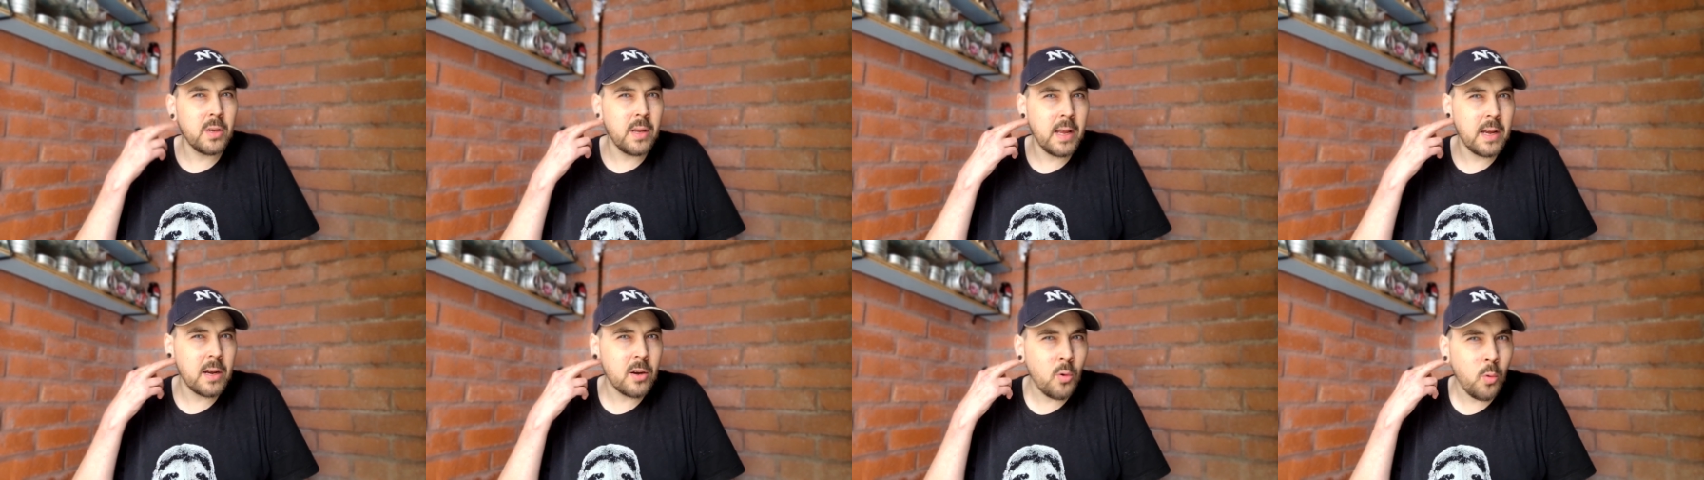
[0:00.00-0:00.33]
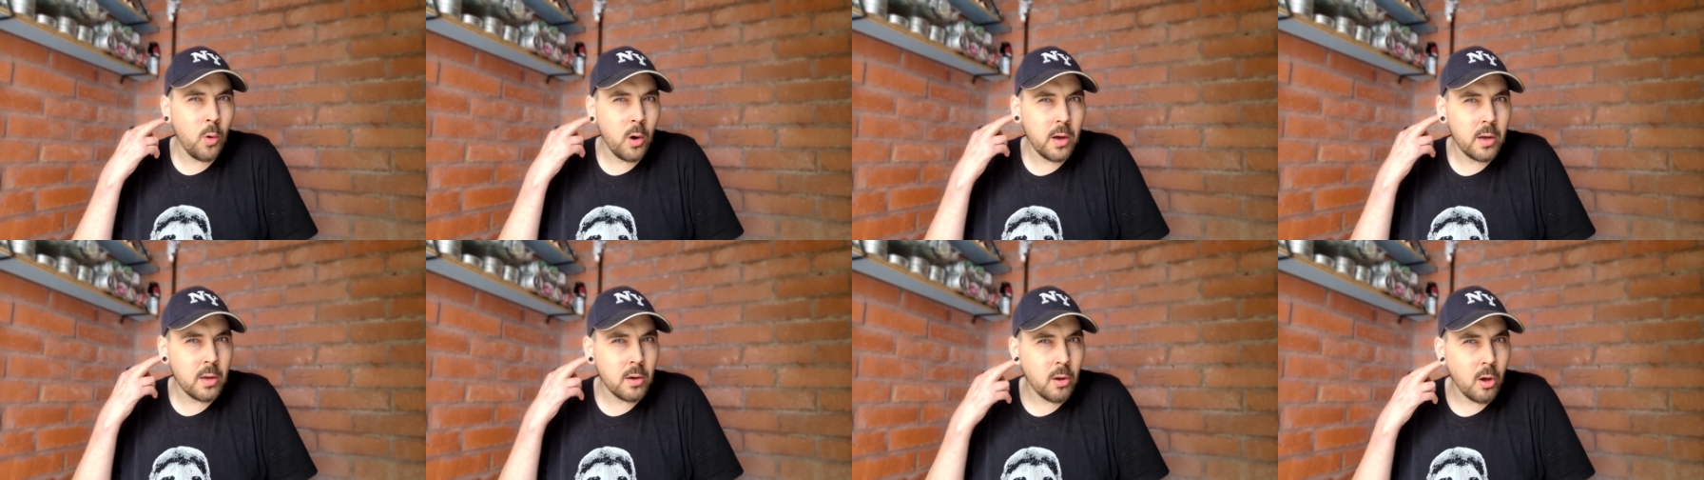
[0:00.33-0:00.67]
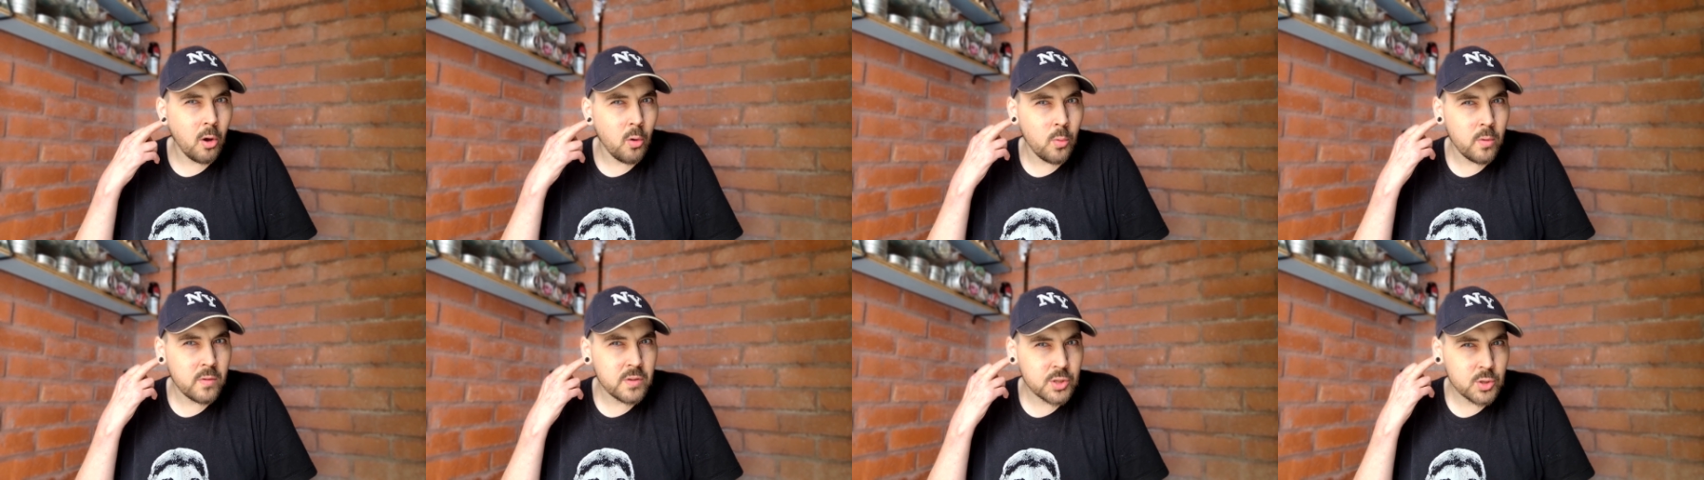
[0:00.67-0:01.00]
it quite a
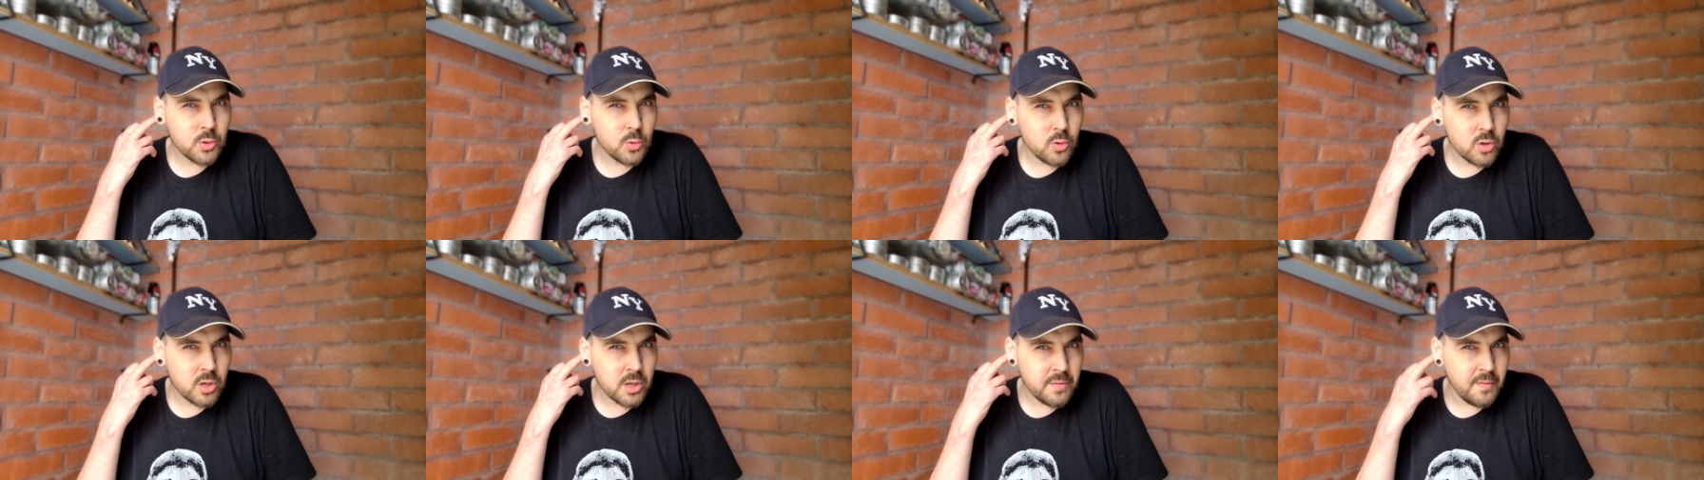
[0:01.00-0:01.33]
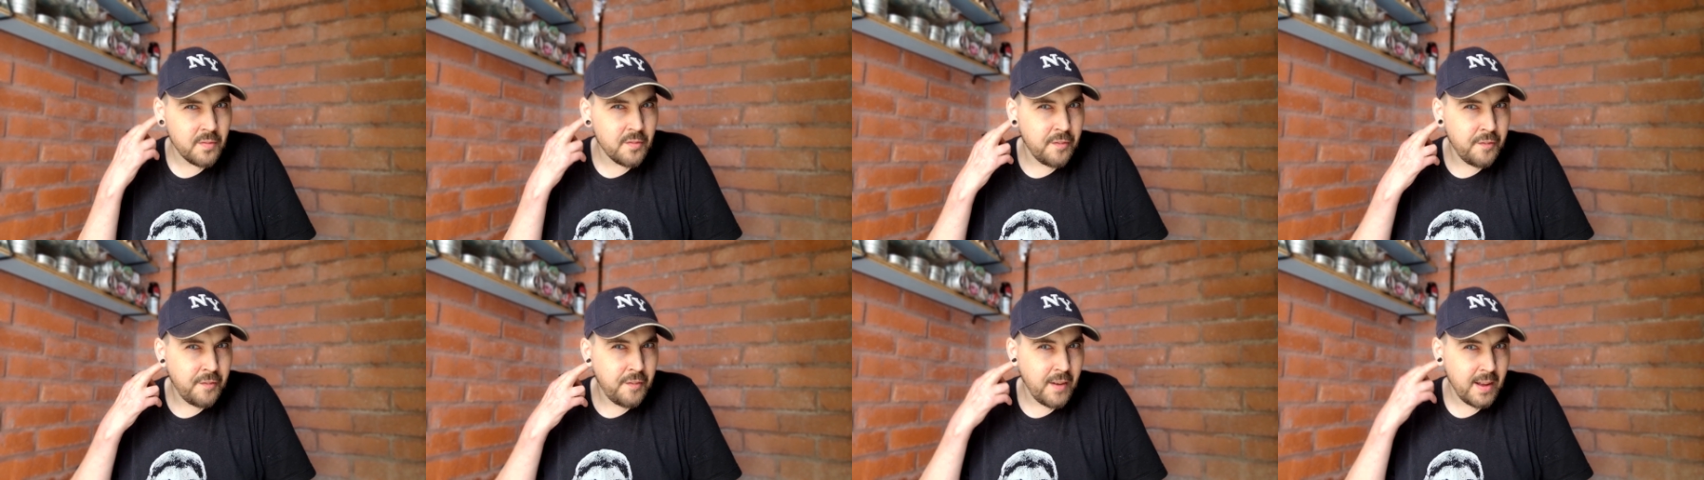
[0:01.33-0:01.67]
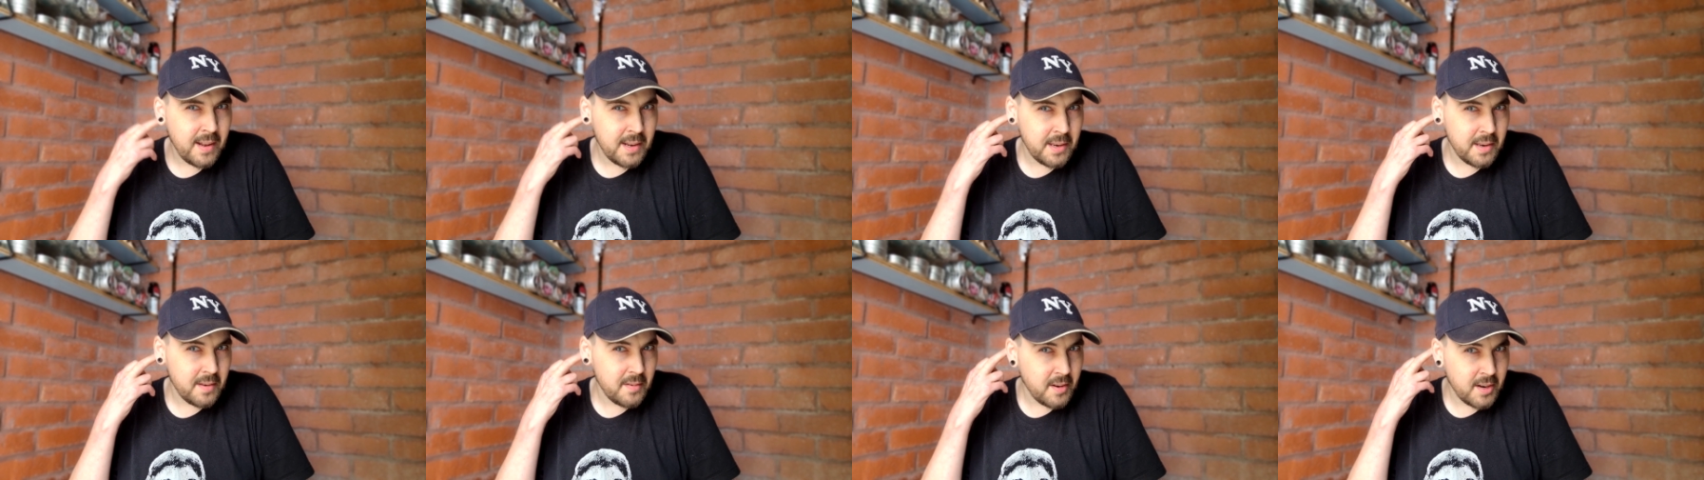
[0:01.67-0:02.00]
lot with sort of
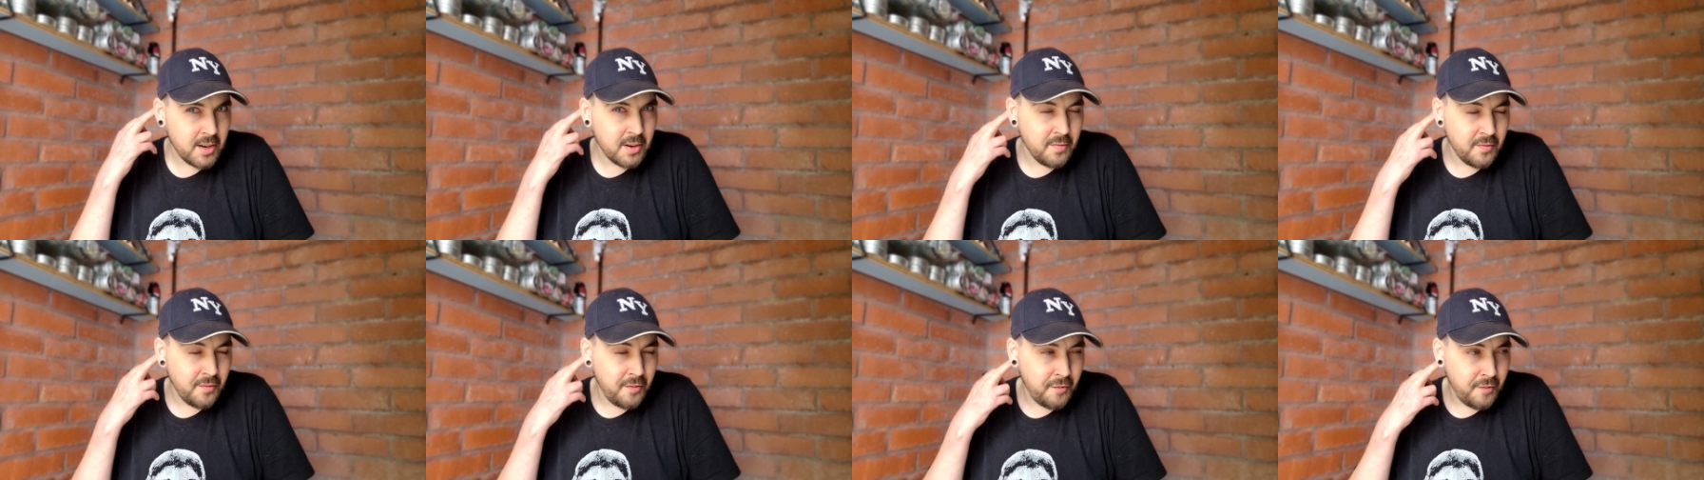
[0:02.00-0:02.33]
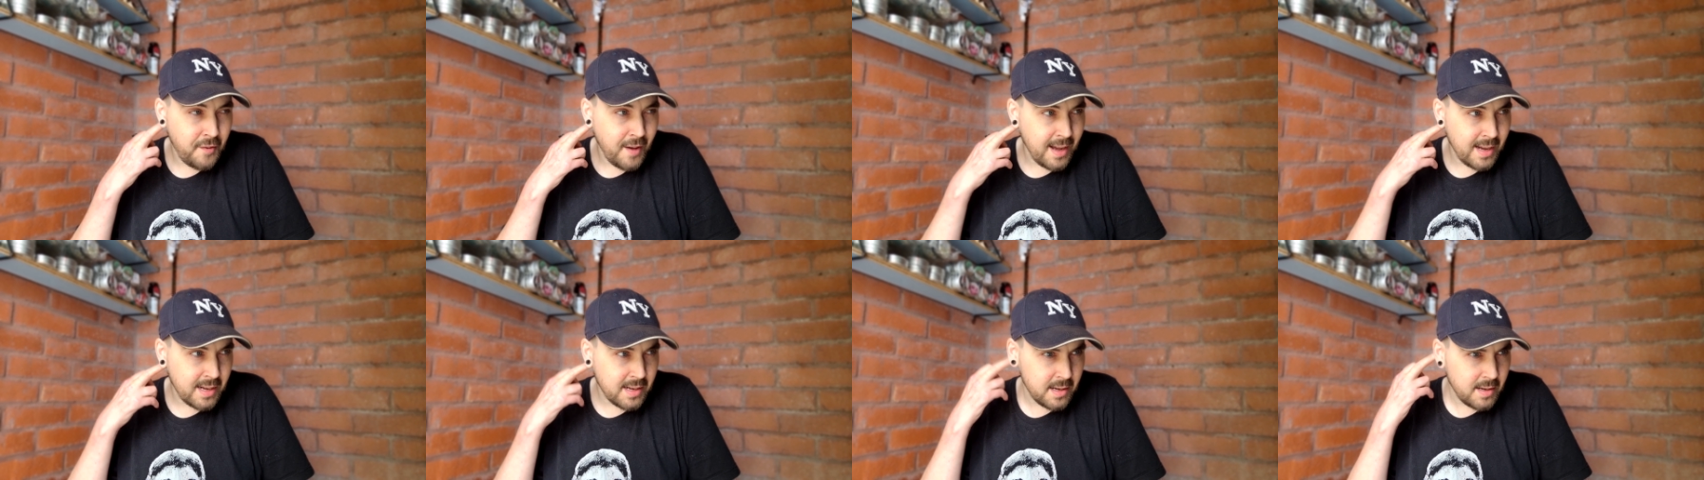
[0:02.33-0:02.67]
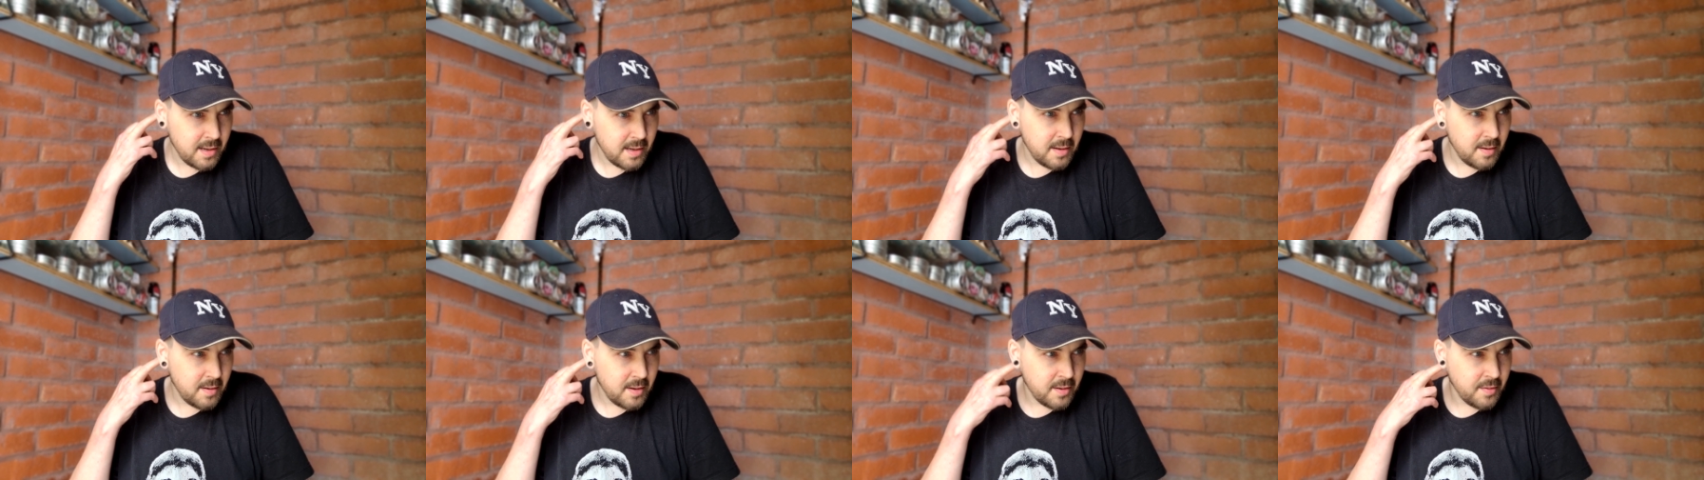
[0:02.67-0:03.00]
confe confe
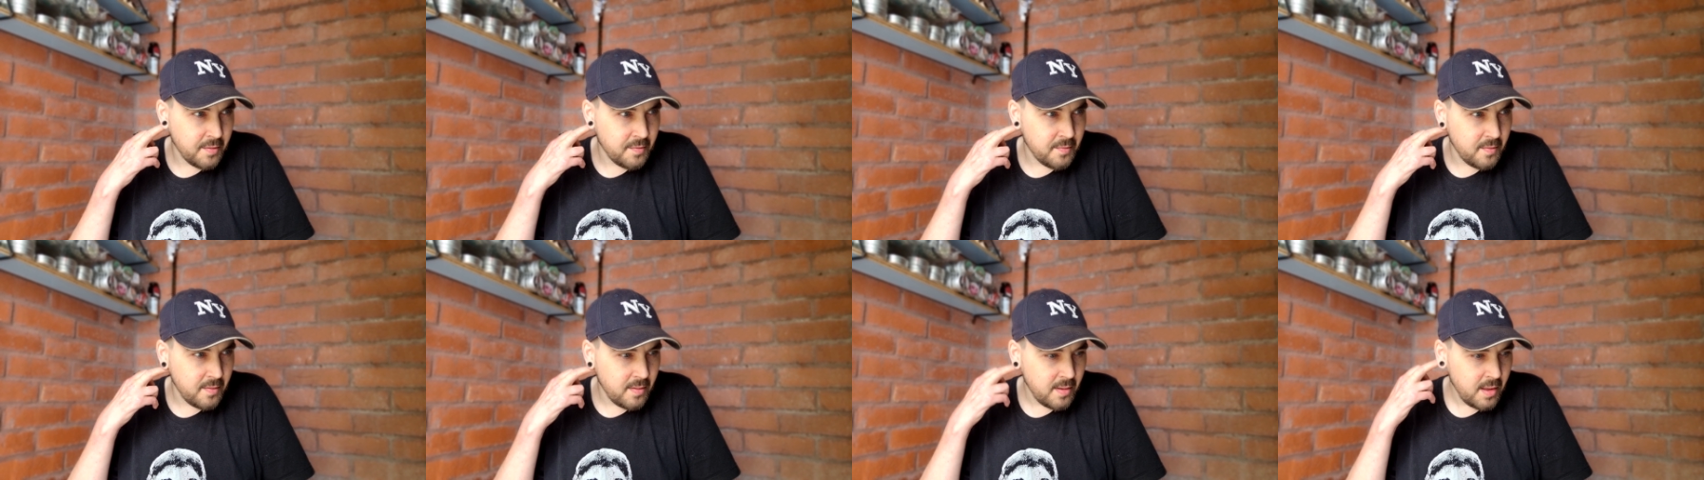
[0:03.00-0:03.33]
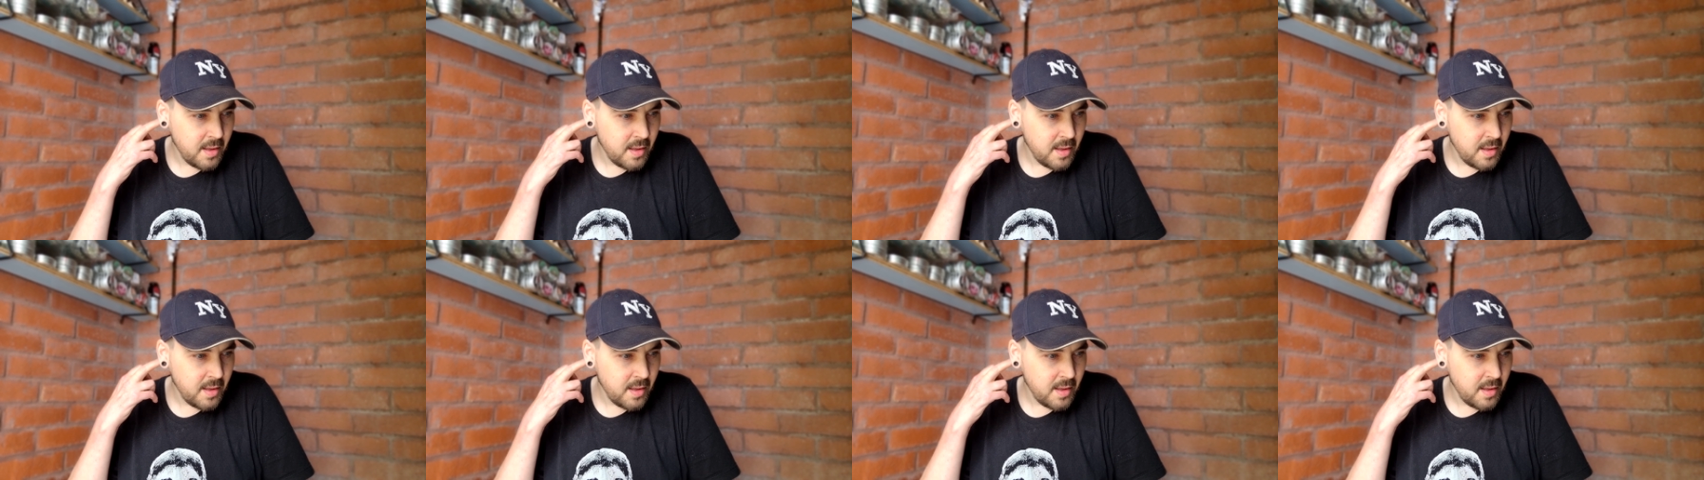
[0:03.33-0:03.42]
com